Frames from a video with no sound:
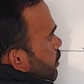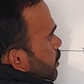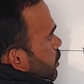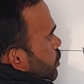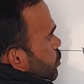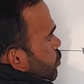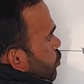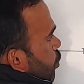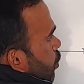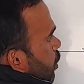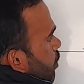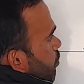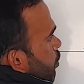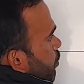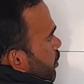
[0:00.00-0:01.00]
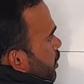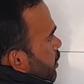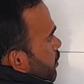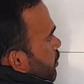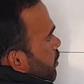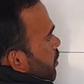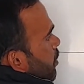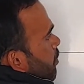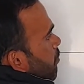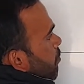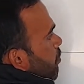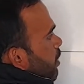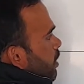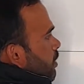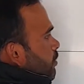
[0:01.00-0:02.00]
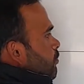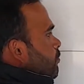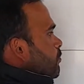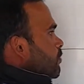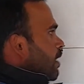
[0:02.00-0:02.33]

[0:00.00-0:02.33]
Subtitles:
is drawn above it. But